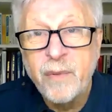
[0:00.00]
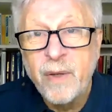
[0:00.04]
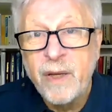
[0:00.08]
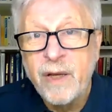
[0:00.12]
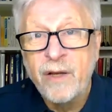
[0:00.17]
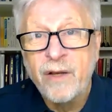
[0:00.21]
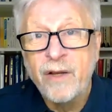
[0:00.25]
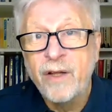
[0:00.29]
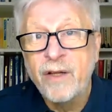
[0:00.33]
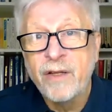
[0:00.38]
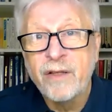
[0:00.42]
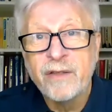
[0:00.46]

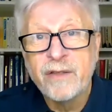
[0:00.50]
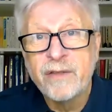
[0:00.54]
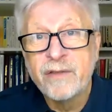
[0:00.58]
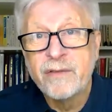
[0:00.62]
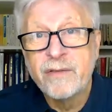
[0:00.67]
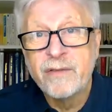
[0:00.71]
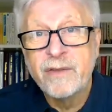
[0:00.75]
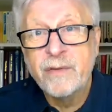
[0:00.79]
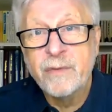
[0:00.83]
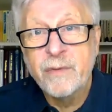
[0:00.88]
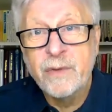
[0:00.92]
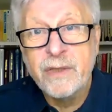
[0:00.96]
The other thing
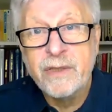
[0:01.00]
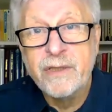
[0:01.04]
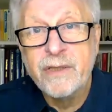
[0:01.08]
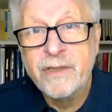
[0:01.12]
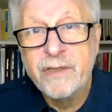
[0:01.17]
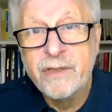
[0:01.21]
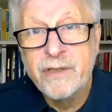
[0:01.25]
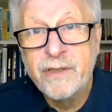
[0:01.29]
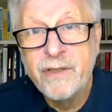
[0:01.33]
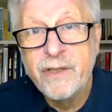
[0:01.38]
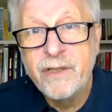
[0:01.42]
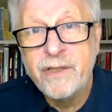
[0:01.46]
that's
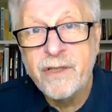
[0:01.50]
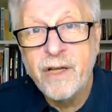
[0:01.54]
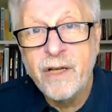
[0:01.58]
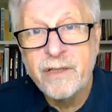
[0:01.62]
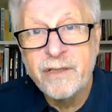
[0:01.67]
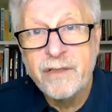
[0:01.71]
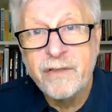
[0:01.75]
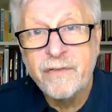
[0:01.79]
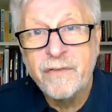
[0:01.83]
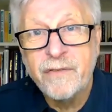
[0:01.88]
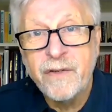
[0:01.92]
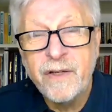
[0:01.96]
been known
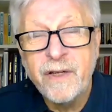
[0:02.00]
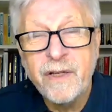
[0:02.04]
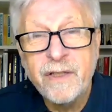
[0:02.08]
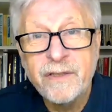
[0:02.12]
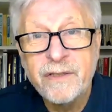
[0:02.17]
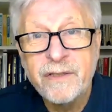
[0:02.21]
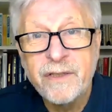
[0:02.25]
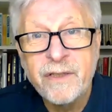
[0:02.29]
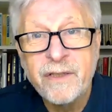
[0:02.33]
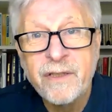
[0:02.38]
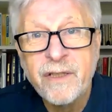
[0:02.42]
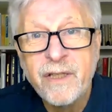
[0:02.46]
to help a
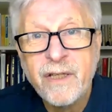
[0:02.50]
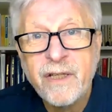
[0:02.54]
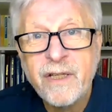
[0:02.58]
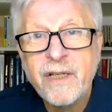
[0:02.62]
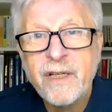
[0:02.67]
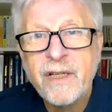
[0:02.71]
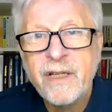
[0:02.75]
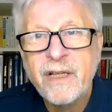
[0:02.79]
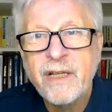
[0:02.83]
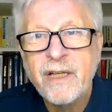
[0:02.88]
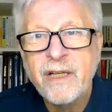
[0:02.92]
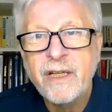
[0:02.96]
lot
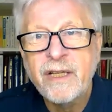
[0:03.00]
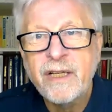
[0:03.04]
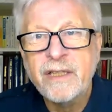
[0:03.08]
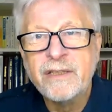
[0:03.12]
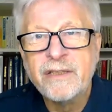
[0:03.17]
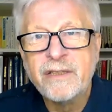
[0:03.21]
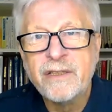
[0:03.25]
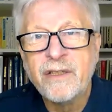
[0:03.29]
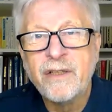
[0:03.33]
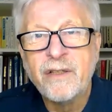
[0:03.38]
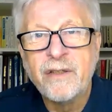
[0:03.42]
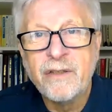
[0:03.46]
with
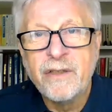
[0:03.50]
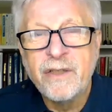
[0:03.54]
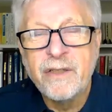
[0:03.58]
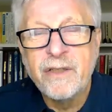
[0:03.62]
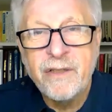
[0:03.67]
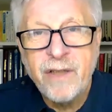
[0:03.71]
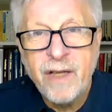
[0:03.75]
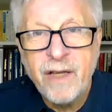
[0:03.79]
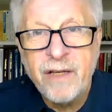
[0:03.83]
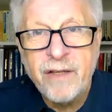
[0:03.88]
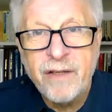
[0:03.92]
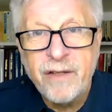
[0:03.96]
this
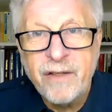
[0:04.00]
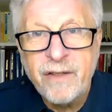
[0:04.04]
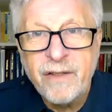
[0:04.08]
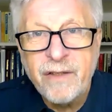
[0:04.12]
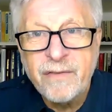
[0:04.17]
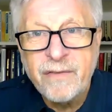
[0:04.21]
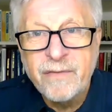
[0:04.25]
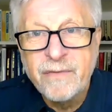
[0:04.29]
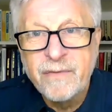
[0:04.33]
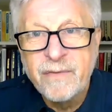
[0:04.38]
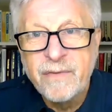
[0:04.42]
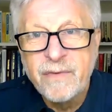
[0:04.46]

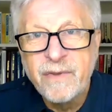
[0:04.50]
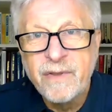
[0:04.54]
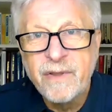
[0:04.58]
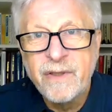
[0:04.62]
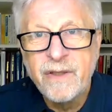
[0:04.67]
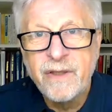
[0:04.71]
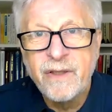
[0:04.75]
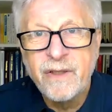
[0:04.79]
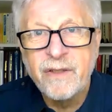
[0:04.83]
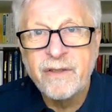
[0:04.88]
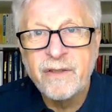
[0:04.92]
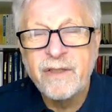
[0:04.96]
detoxification
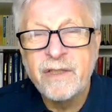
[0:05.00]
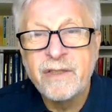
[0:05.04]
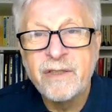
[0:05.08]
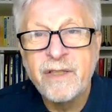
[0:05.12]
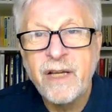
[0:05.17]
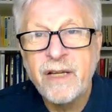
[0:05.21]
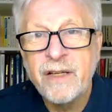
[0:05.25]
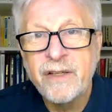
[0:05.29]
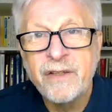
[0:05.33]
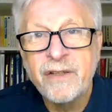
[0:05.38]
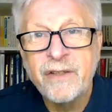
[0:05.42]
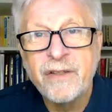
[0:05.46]

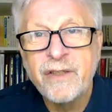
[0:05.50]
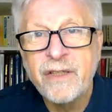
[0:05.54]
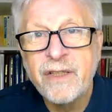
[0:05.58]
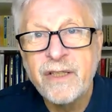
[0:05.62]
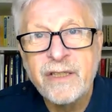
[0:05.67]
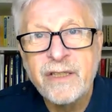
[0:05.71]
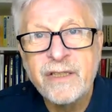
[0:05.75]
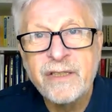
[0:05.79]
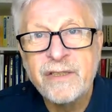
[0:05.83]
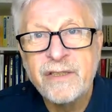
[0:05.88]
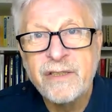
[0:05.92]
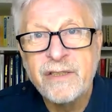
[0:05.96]
is
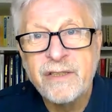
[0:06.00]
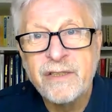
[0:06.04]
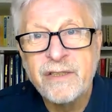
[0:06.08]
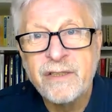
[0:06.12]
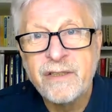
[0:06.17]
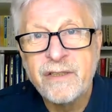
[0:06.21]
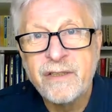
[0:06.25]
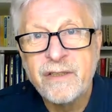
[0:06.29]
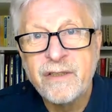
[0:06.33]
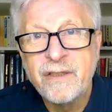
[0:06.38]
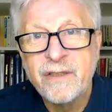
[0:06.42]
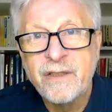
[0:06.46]

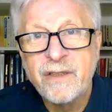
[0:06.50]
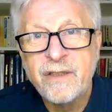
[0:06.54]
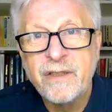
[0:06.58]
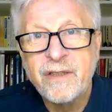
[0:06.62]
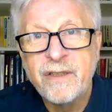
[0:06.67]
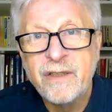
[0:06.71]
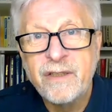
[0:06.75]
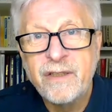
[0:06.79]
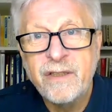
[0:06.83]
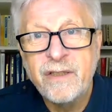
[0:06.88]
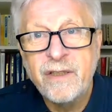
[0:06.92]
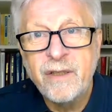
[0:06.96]
glutathione.
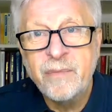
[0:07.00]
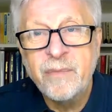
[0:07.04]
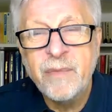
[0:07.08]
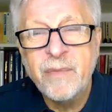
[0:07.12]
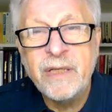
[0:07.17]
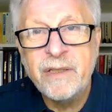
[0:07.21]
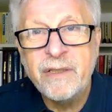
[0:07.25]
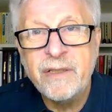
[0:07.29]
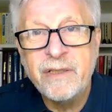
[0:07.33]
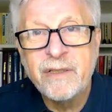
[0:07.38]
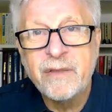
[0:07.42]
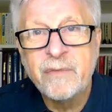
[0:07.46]

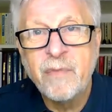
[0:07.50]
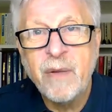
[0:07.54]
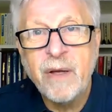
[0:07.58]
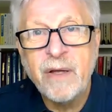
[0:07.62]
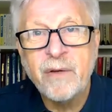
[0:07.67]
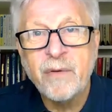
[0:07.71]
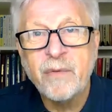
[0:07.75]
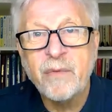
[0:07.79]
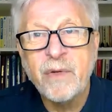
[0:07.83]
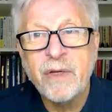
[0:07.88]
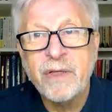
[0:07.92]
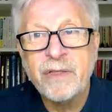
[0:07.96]
Glutathione
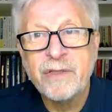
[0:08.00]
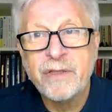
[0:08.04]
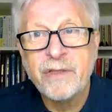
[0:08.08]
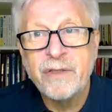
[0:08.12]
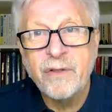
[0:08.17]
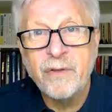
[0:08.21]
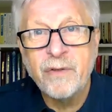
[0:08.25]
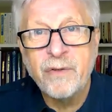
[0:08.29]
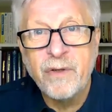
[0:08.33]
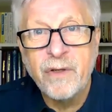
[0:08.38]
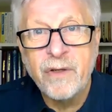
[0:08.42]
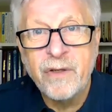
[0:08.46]

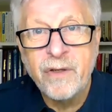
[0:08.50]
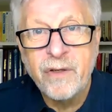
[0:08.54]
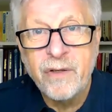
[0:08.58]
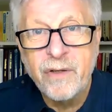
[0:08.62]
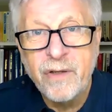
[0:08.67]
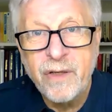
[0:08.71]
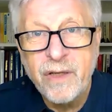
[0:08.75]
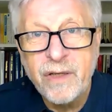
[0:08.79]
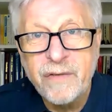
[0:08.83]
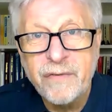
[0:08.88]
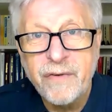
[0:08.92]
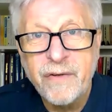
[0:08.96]
is
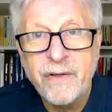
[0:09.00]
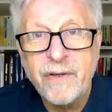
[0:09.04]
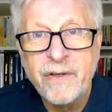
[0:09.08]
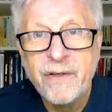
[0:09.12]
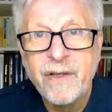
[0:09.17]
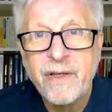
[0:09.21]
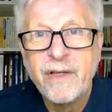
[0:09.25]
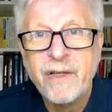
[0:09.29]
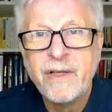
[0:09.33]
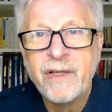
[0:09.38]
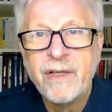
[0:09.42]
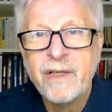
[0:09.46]
the
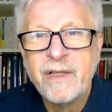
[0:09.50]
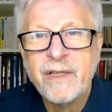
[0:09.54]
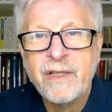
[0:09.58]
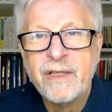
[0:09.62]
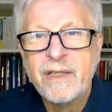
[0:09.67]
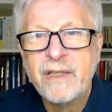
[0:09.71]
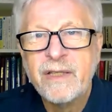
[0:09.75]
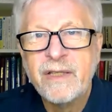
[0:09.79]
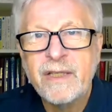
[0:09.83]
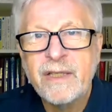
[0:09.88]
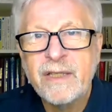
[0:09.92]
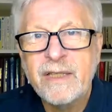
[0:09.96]
means
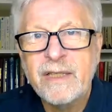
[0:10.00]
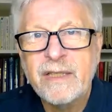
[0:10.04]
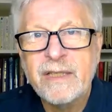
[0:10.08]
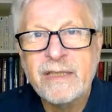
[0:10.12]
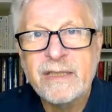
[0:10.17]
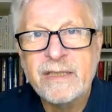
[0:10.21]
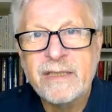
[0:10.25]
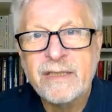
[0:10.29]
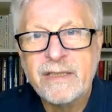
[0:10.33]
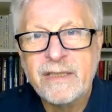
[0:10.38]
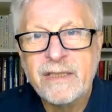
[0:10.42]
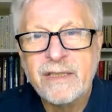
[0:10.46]
by which
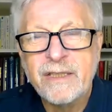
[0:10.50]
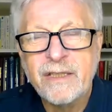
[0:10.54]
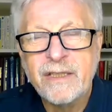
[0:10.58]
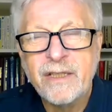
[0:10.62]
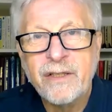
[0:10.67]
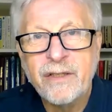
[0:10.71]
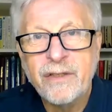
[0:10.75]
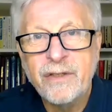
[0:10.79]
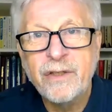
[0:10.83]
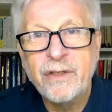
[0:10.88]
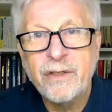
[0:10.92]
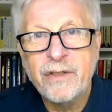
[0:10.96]
your
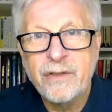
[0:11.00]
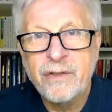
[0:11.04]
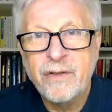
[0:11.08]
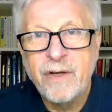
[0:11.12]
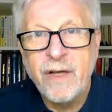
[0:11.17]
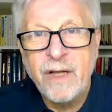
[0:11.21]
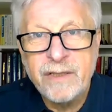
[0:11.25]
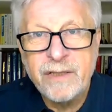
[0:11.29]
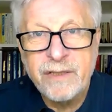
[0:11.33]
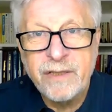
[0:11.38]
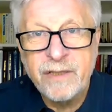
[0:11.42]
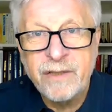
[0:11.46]
liver